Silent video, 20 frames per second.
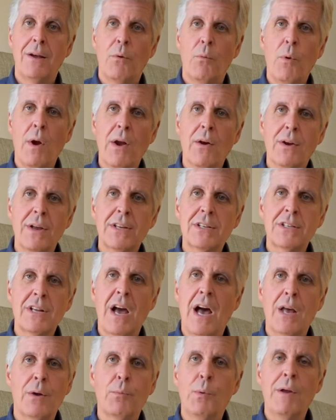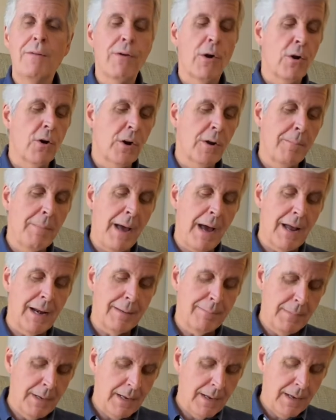Where is God? We've heard about
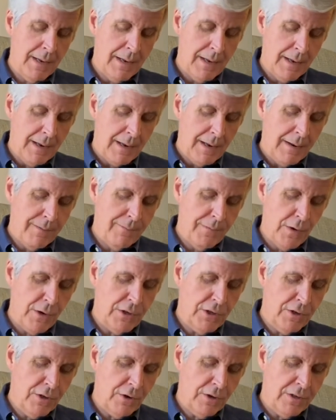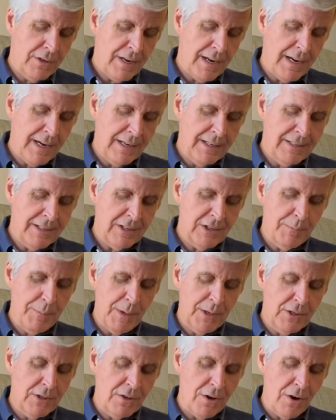him. In verse 13, he says,
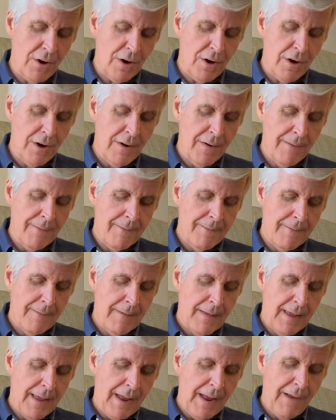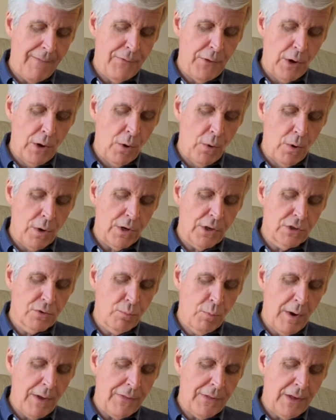But, sir, if the Lord is
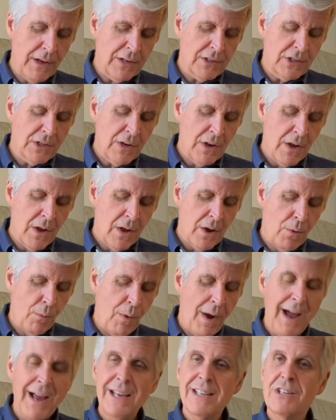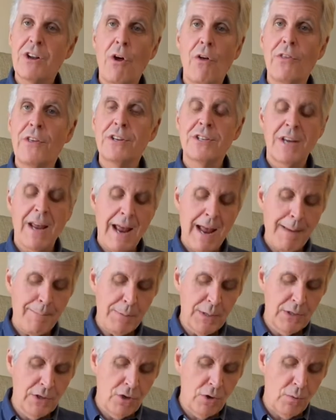with us, why has all this
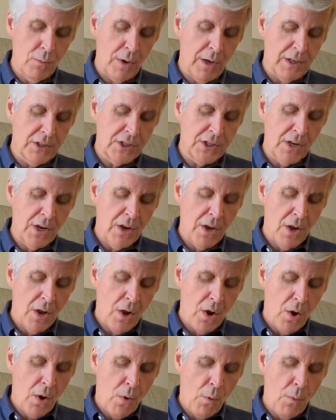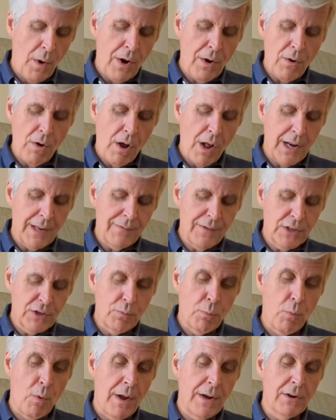happened to us? Where are all of his
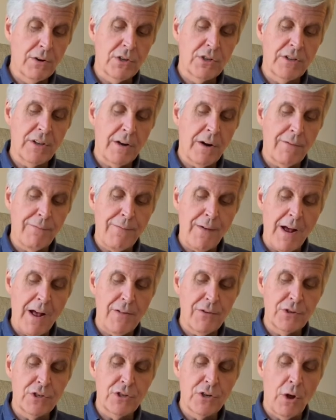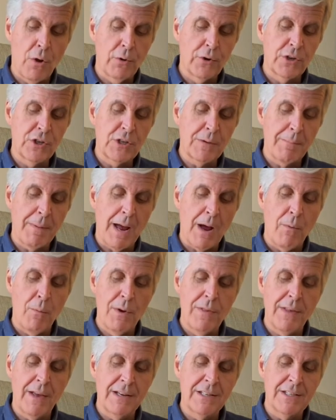wonders that our fathers told us about
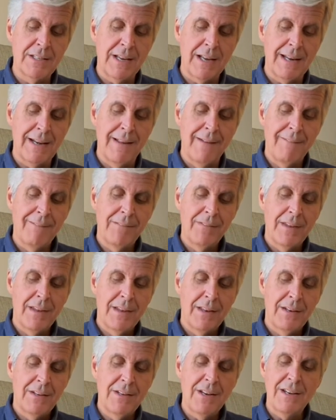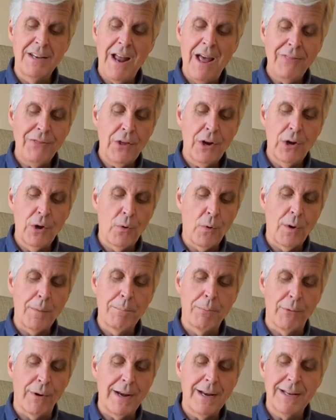when they said, Did not the Lord
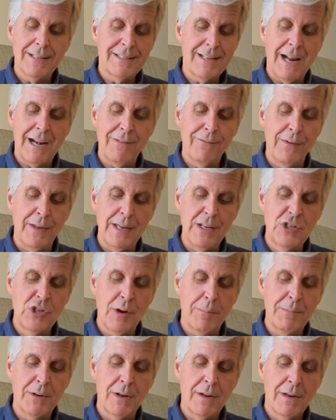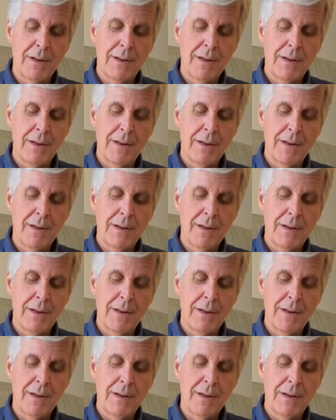bring us out of Egypt?